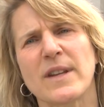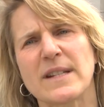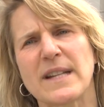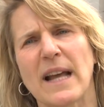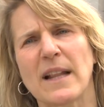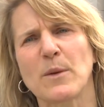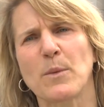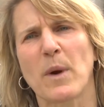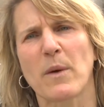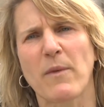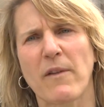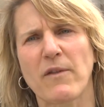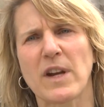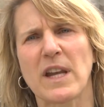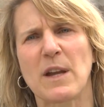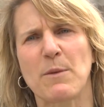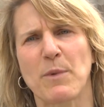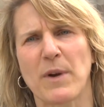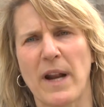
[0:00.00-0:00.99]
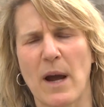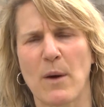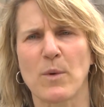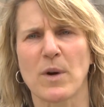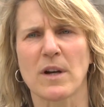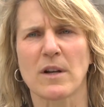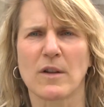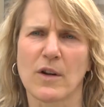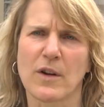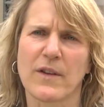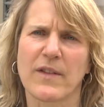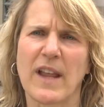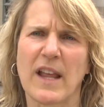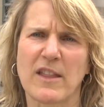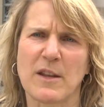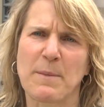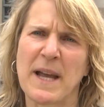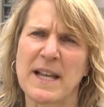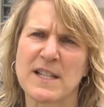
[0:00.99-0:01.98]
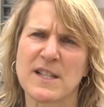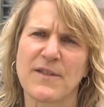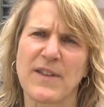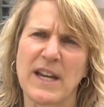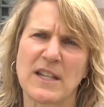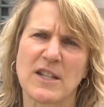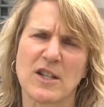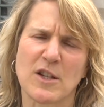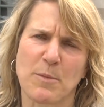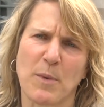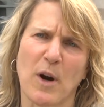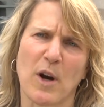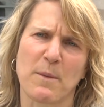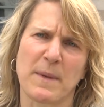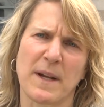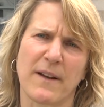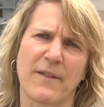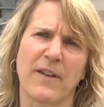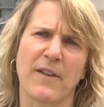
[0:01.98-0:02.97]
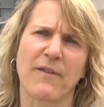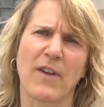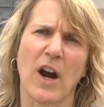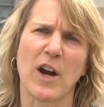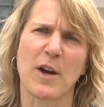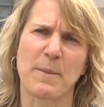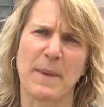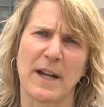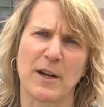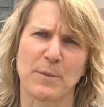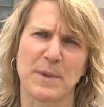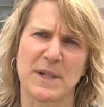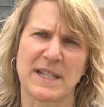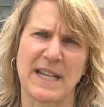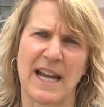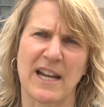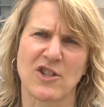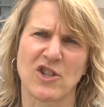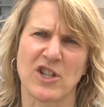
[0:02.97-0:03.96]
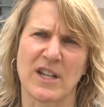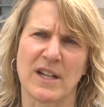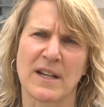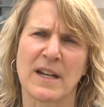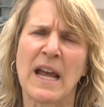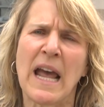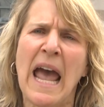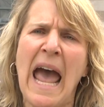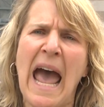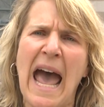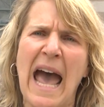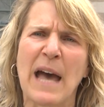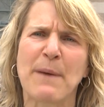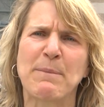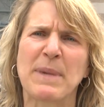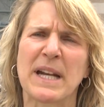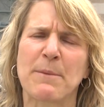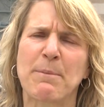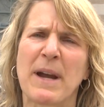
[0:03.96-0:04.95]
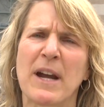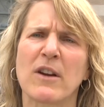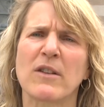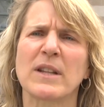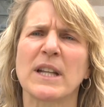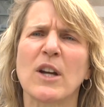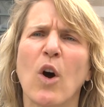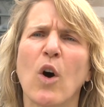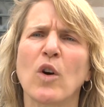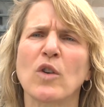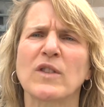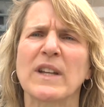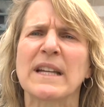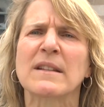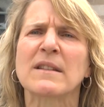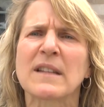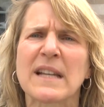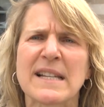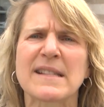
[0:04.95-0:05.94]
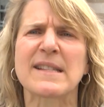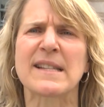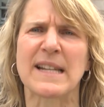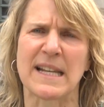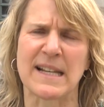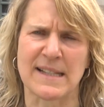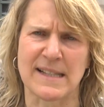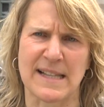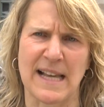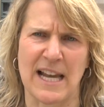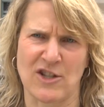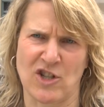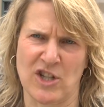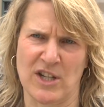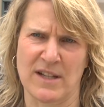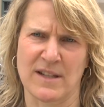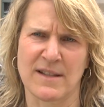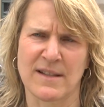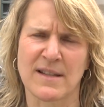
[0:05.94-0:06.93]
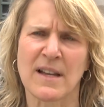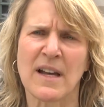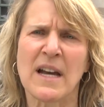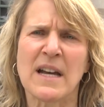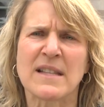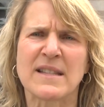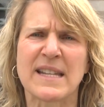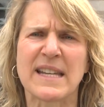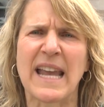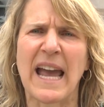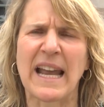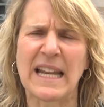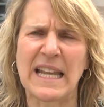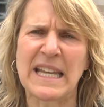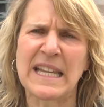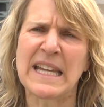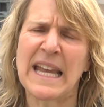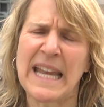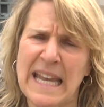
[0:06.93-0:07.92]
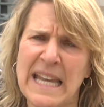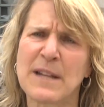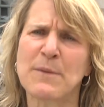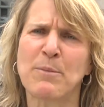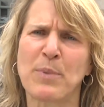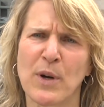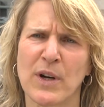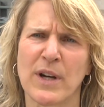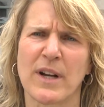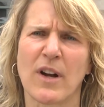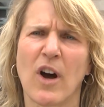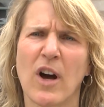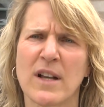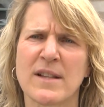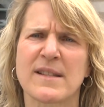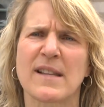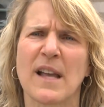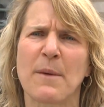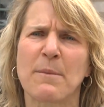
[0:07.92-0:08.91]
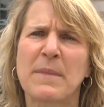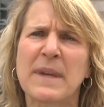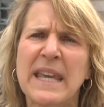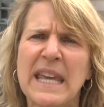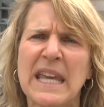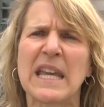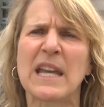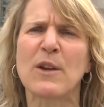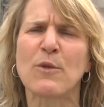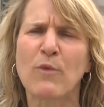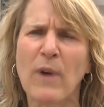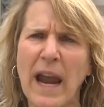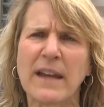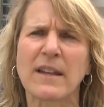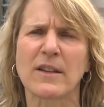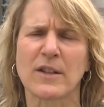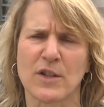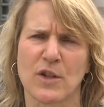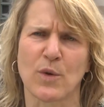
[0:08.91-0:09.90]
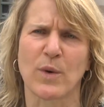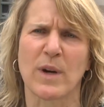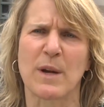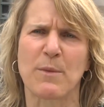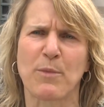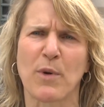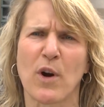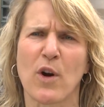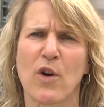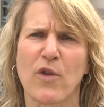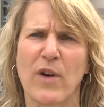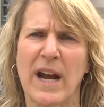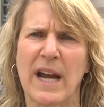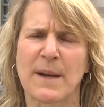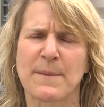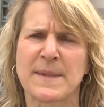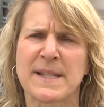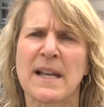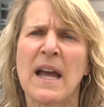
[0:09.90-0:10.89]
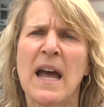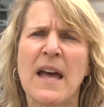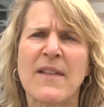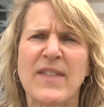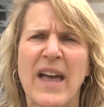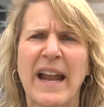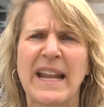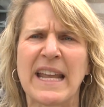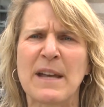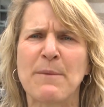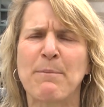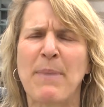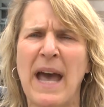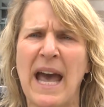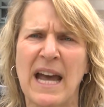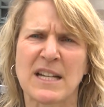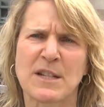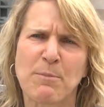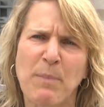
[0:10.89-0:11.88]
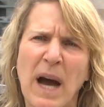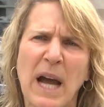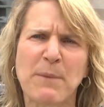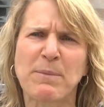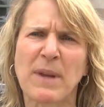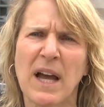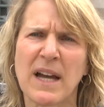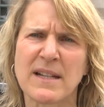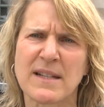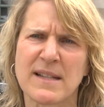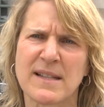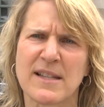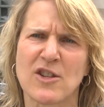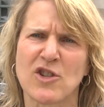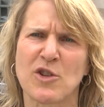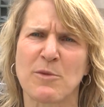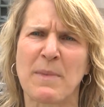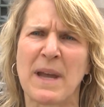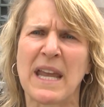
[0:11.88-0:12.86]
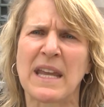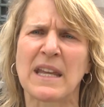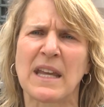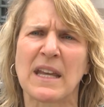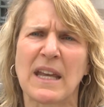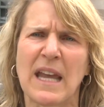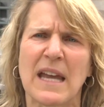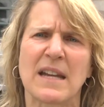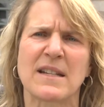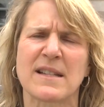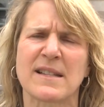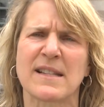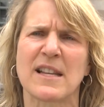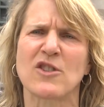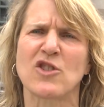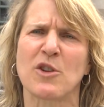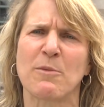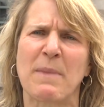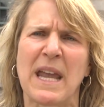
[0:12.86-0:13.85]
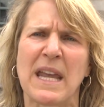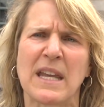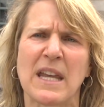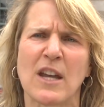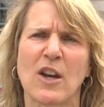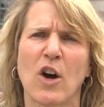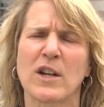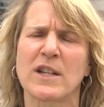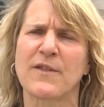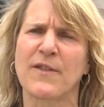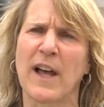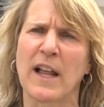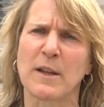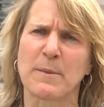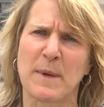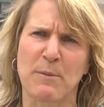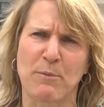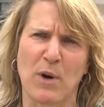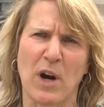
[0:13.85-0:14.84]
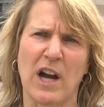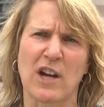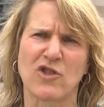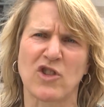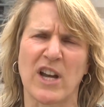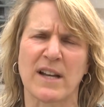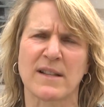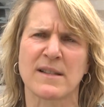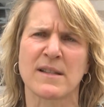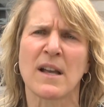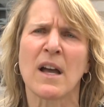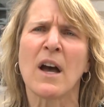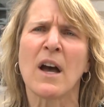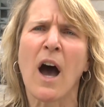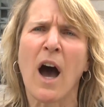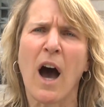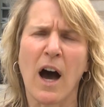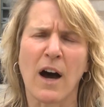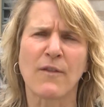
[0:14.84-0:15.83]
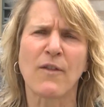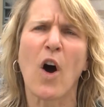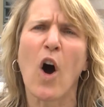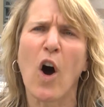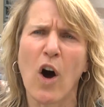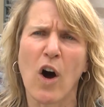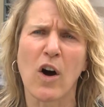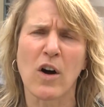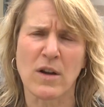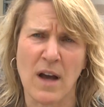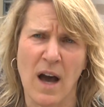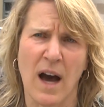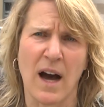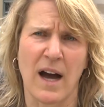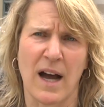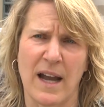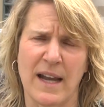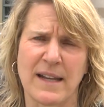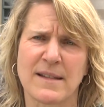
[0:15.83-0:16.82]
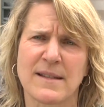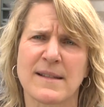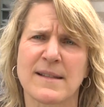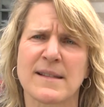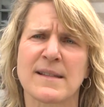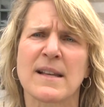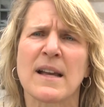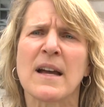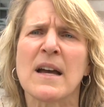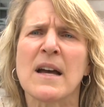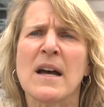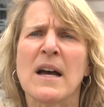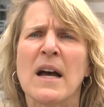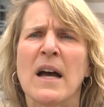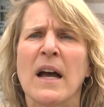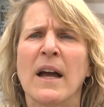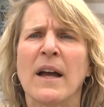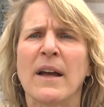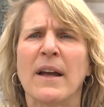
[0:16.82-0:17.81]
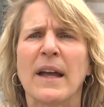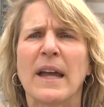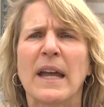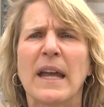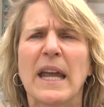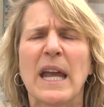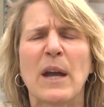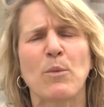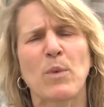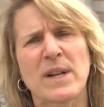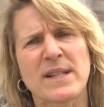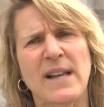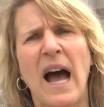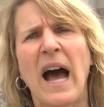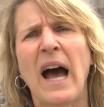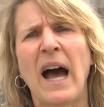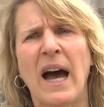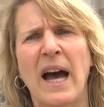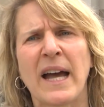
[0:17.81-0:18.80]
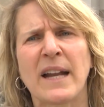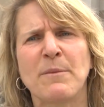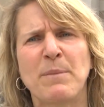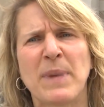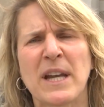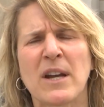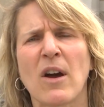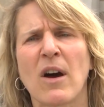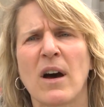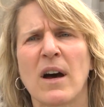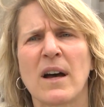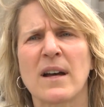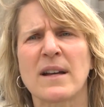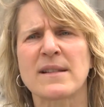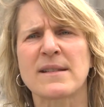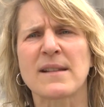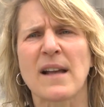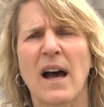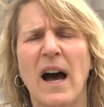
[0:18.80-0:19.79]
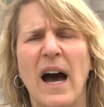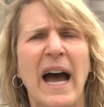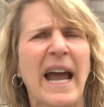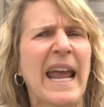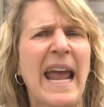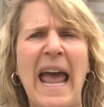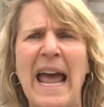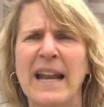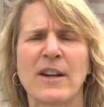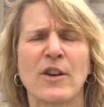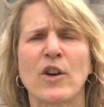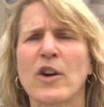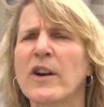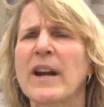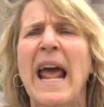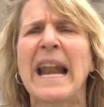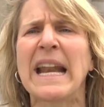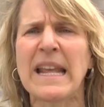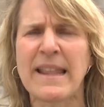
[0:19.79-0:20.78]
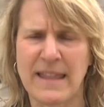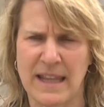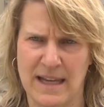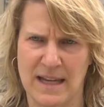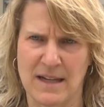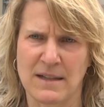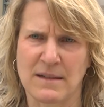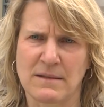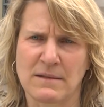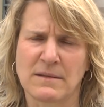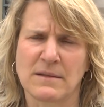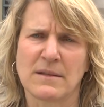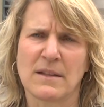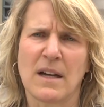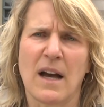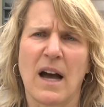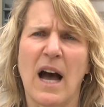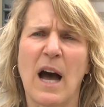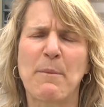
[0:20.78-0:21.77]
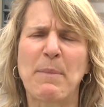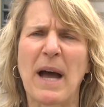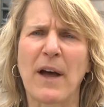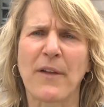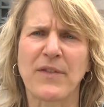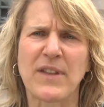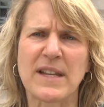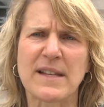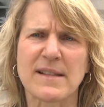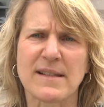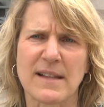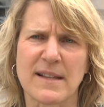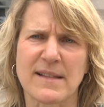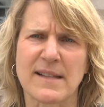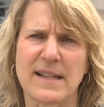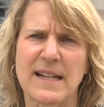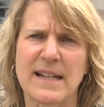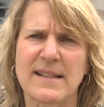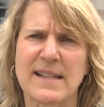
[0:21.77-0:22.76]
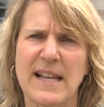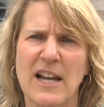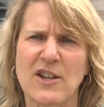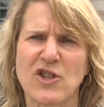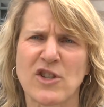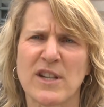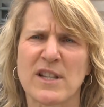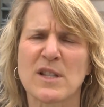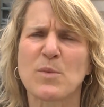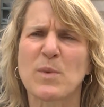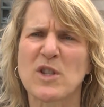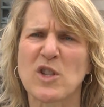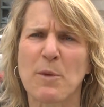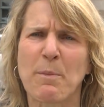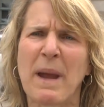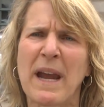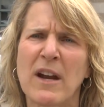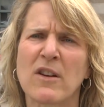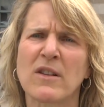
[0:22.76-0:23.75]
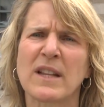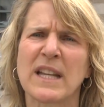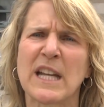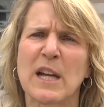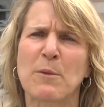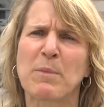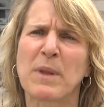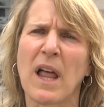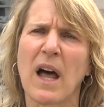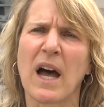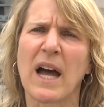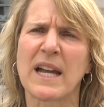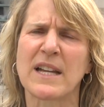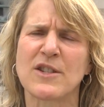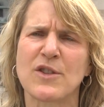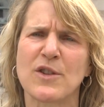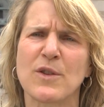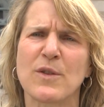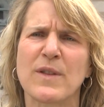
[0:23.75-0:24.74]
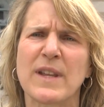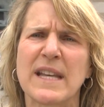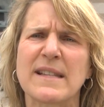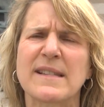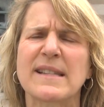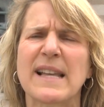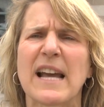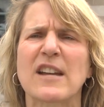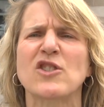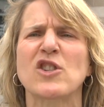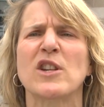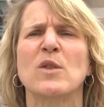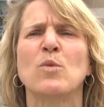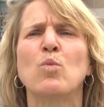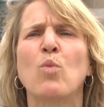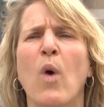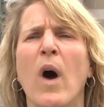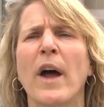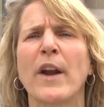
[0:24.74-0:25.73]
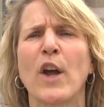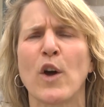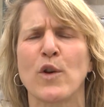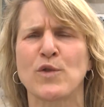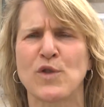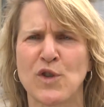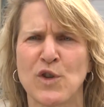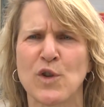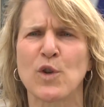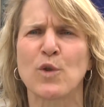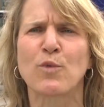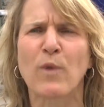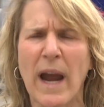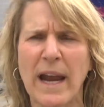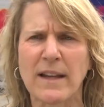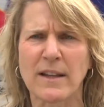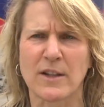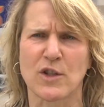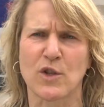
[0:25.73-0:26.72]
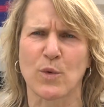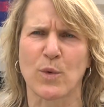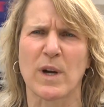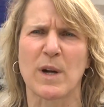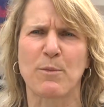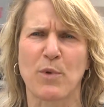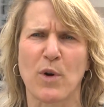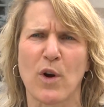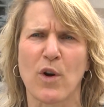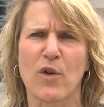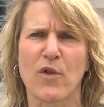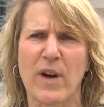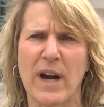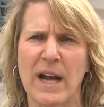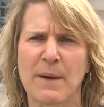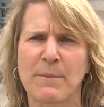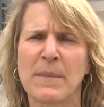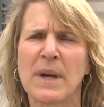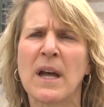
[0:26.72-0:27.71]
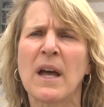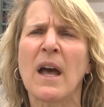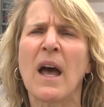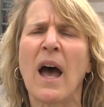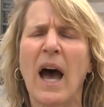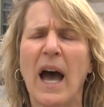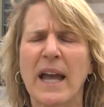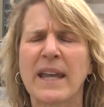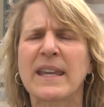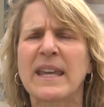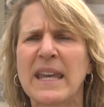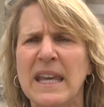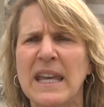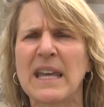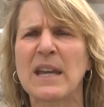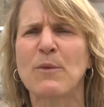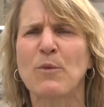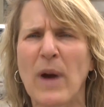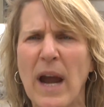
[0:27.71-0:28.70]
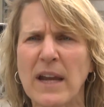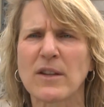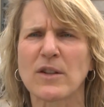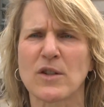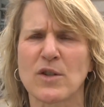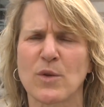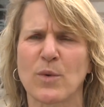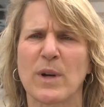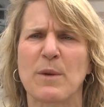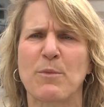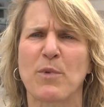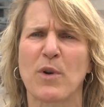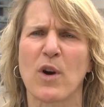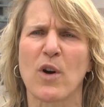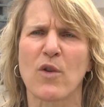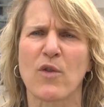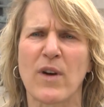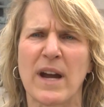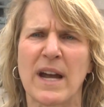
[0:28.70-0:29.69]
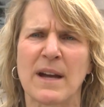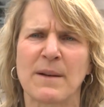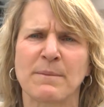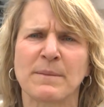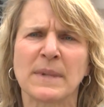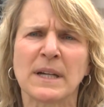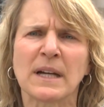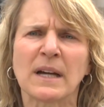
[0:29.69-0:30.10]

the Delaware Riverkeeper Network learned that the Pennsylvania Department of Environmental Protection had been apparently holding listening sessions to get input on some key regulatory programs that impact pipeline decision-making and decision-making on development projects of all kinds. It was odd because I hadn't heard anything about these listening sessions, which apparently applied to the Section 102 regulatory program, a key regulatory program.